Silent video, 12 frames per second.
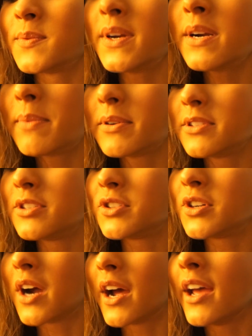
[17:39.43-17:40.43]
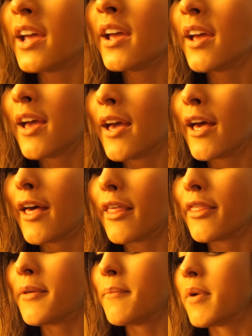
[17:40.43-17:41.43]
we're about to try
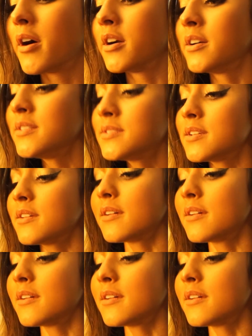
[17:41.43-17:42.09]
the Mars